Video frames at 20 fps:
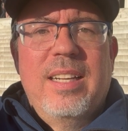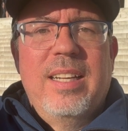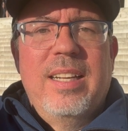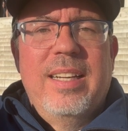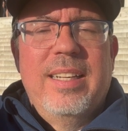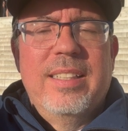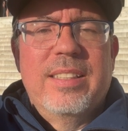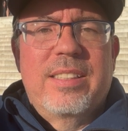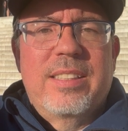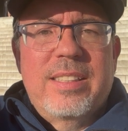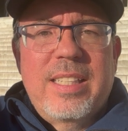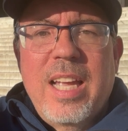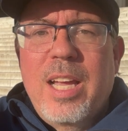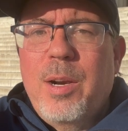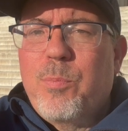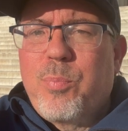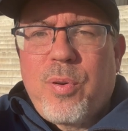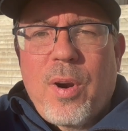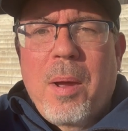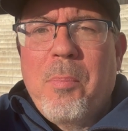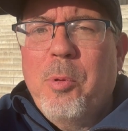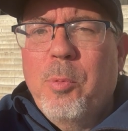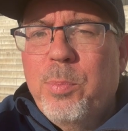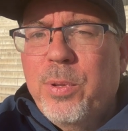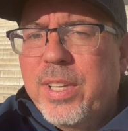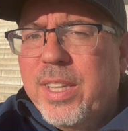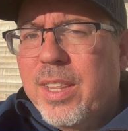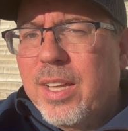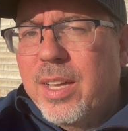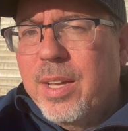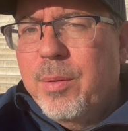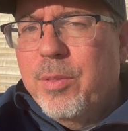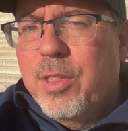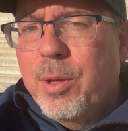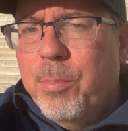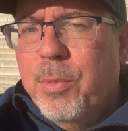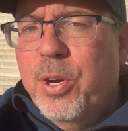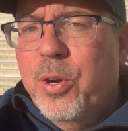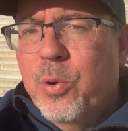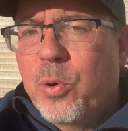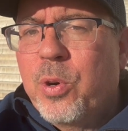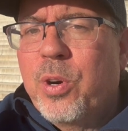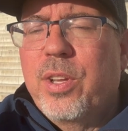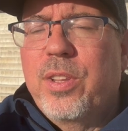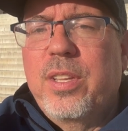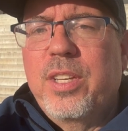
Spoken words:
And instead, probably the menorah